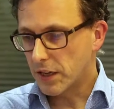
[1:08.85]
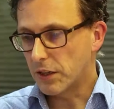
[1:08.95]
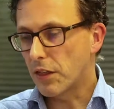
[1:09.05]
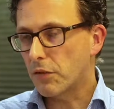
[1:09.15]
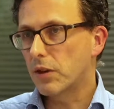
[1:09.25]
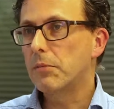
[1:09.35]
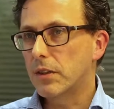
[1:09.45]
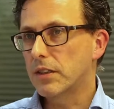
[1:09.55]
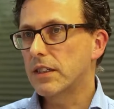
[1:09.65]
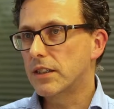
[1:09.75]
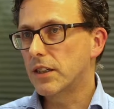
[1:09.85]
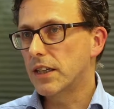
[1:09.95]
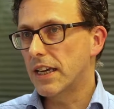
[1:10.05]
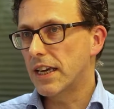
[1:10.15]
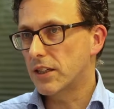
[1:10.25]
you're 3 months into the
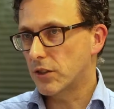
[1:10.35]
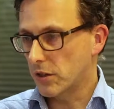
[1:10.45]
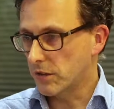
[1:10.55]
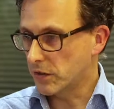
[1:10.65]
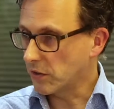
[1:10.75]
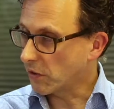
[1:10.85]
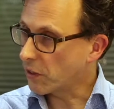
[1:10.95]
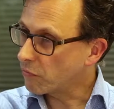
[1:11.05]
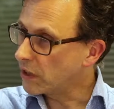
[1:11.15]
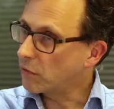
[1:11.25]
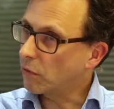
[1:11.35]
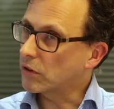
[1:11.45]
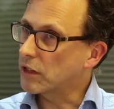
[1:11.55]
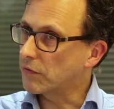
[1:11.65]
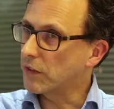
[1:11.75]
year, so you've still got
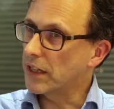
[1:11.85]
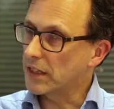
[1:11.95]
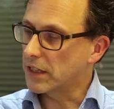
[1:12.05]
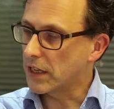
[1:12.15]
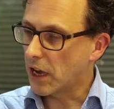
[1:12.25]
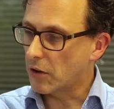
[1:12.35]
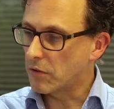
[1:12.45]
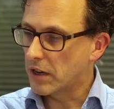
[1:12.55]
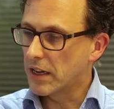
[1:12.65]
3/4 of the year to go,